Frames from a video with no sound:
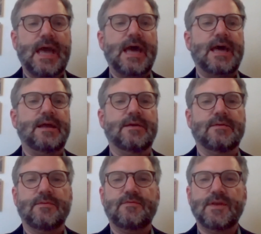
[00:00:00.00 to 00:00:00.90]
had a
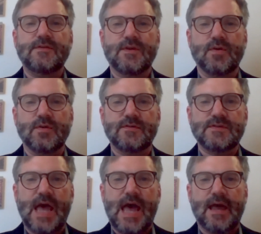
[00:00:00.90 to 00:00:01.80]
physical
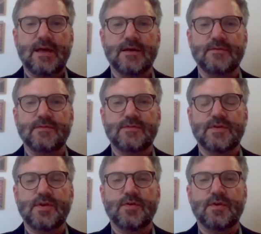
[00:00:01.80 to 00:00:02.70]
stack of
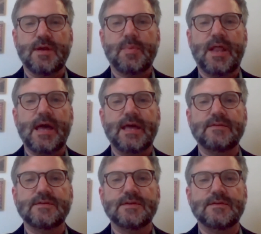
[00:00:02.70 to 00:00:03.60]
security
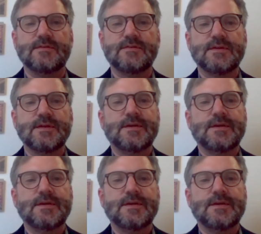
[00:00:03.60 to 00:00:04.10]
appliances,